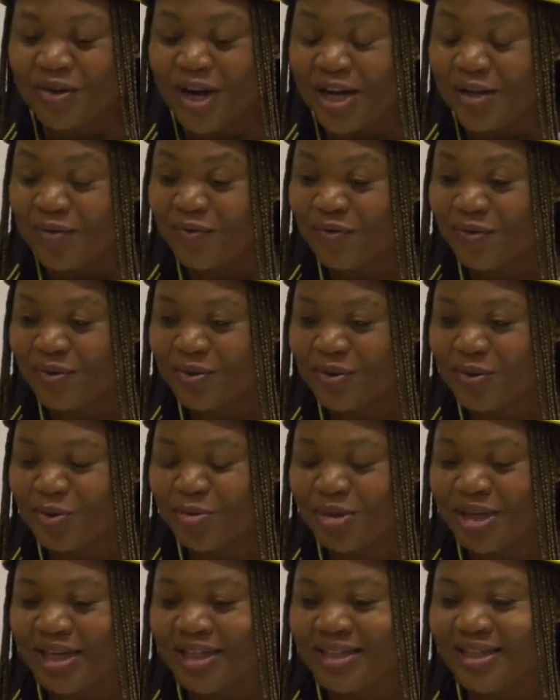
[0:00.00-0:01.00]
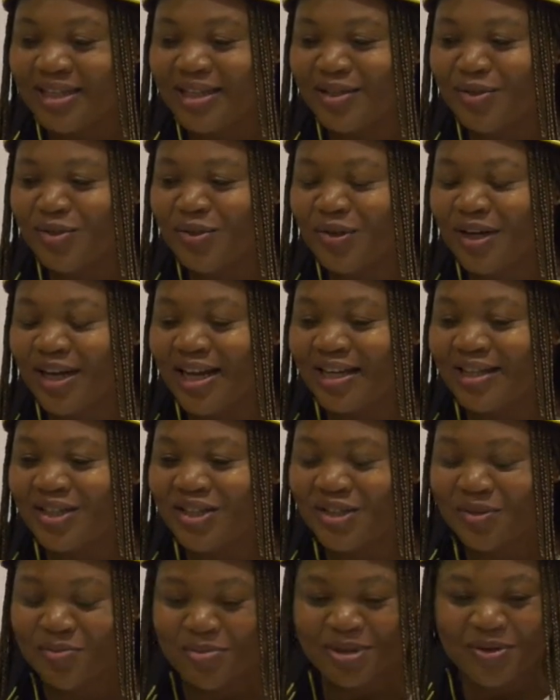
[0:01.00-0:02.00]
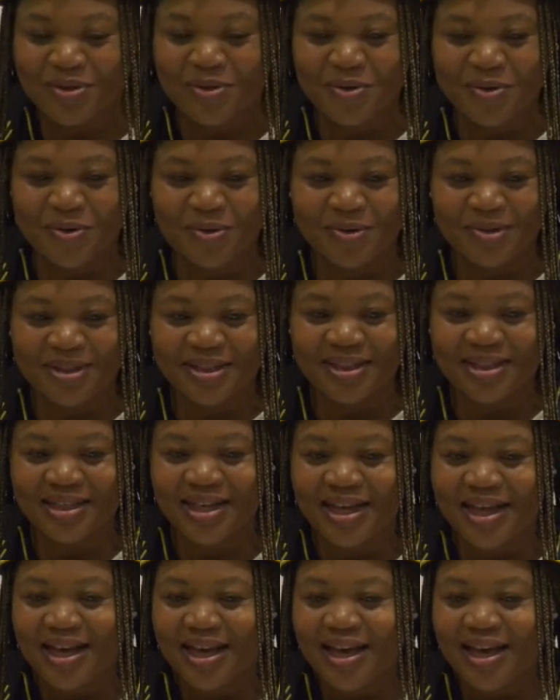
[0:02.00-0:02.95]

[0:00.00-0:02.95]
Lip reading: grateful to be listening to your lecture because